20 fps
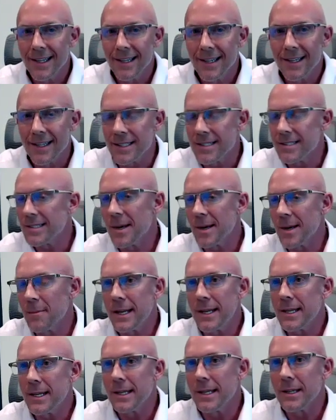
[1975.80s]
is something I
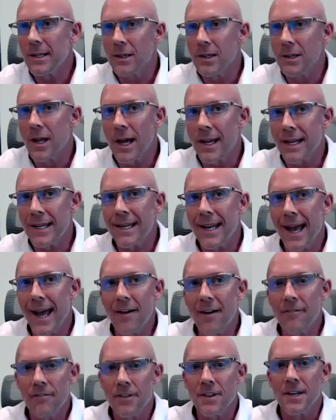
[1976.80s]
didn't
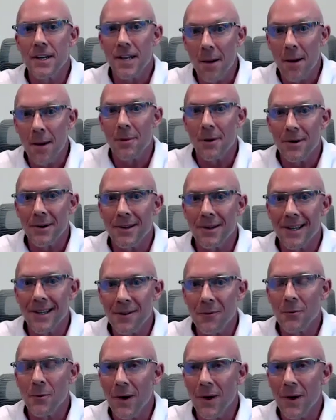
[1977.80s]
have the number. Like,
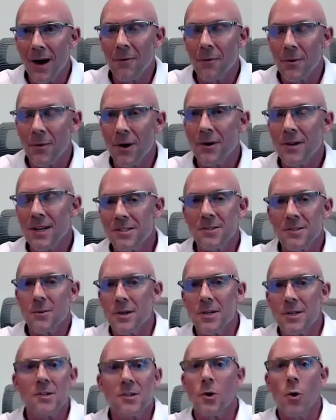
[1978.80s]
okay, so what
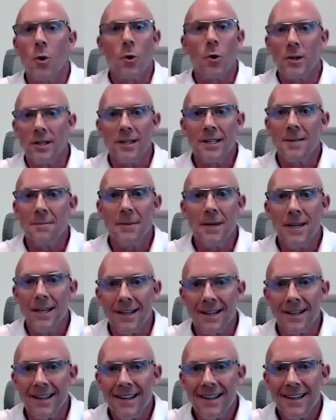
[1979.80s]
does accordingly mean?
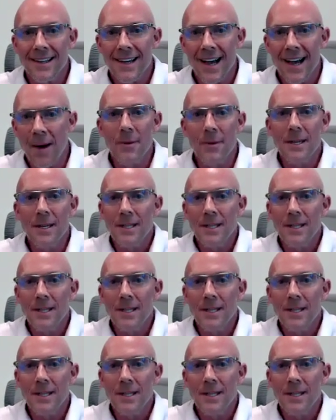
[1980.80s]
How many